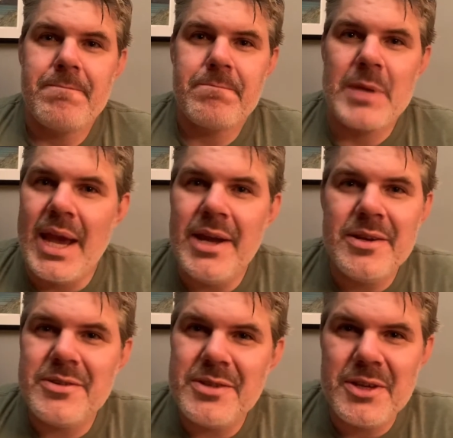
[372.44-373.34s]
Cain
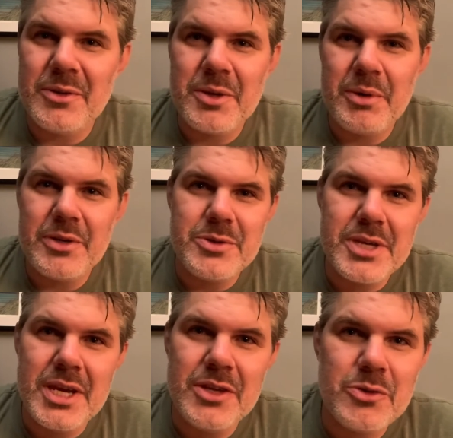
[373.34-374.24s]
isn't the only one who's
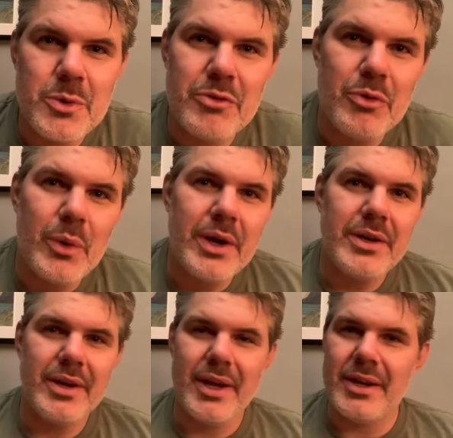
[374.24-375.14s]
keen to
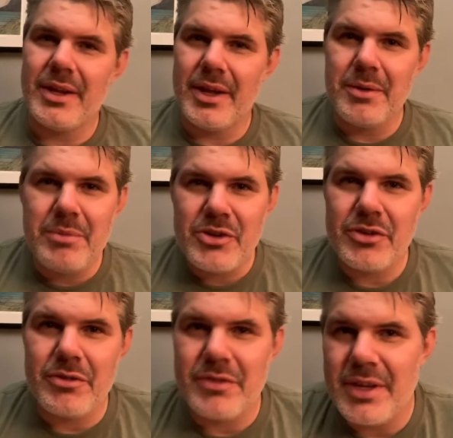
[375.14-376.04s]
avoid an admission
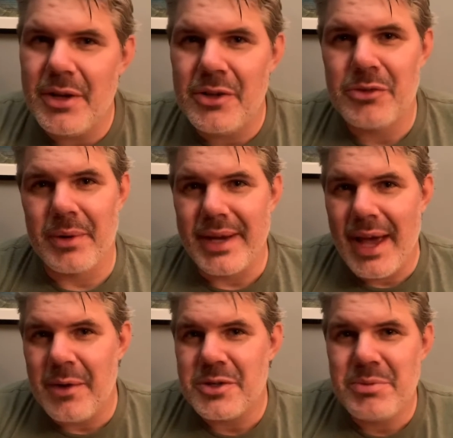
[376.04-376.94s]
of guilt or
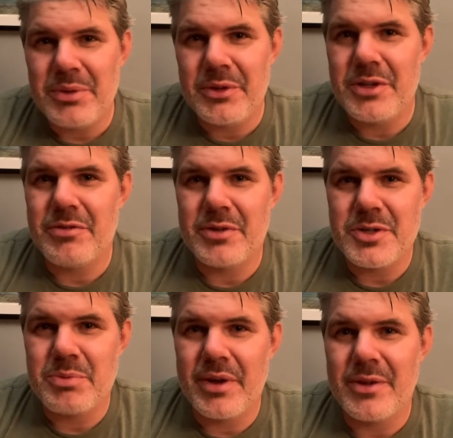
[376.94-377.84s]
accountability for his
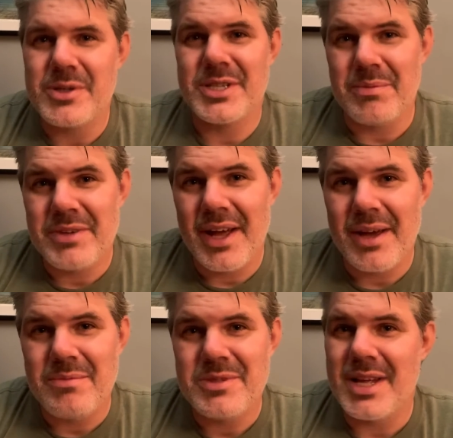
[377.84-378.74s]
brothers.
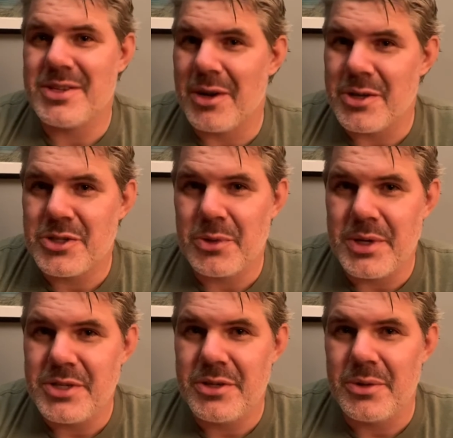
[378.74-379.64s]
Sometimes that's our story
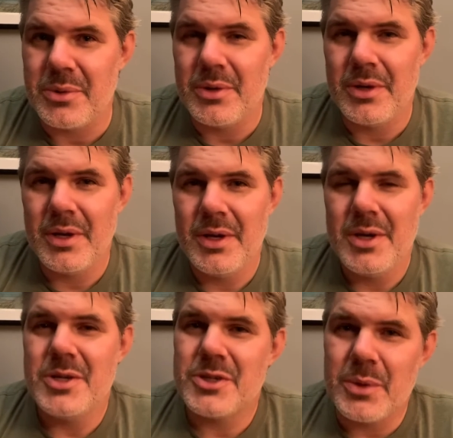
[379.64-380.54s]
too.
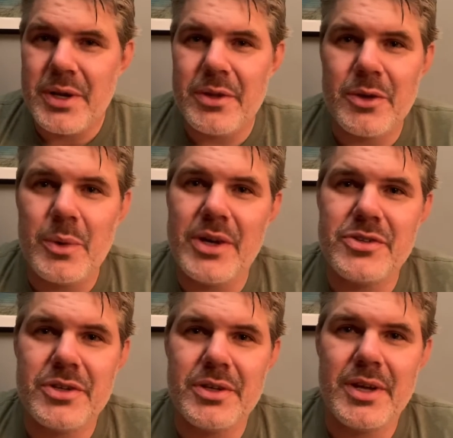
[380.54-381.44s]
So hear the
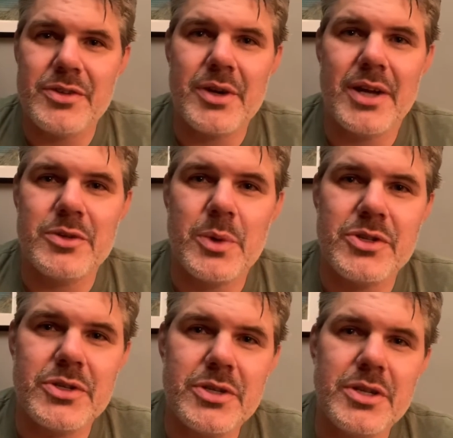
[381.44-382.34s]
question as God's
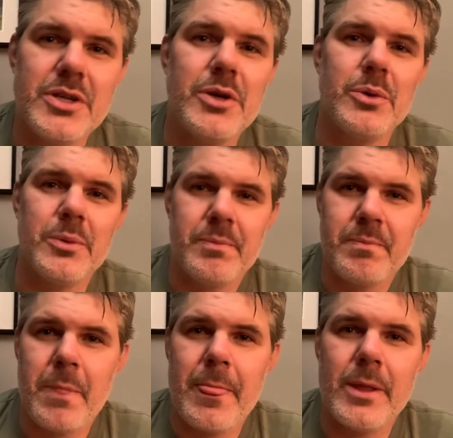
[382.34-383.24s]
question to you.
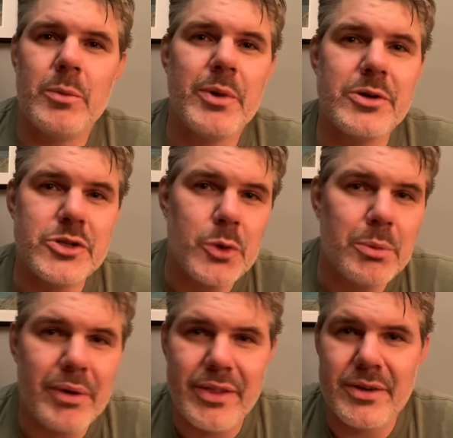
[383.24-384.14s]
Where is your
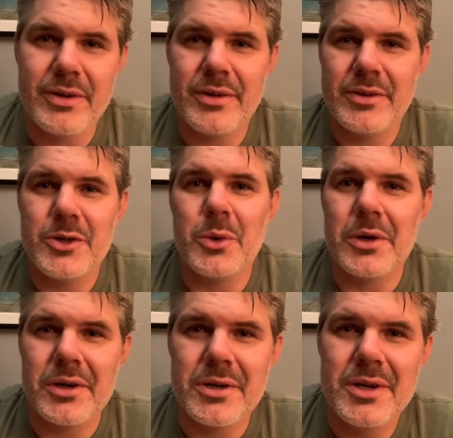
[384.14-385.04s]
brother,
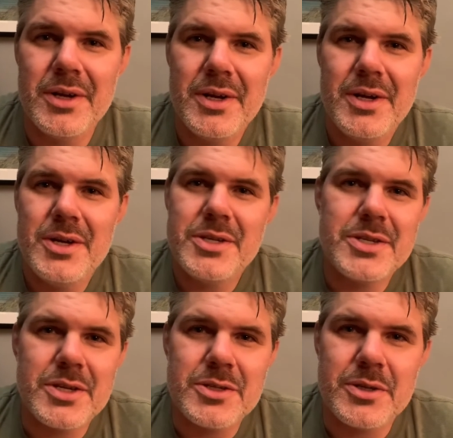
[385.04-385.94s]
your
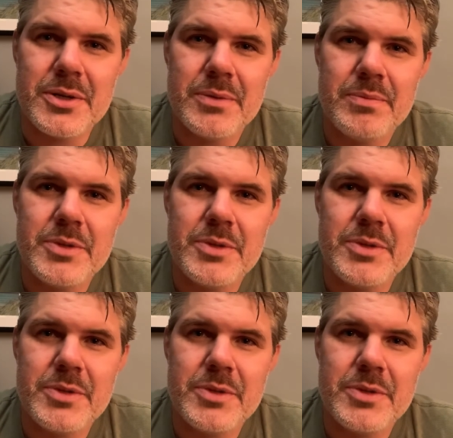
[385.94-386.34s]
sister?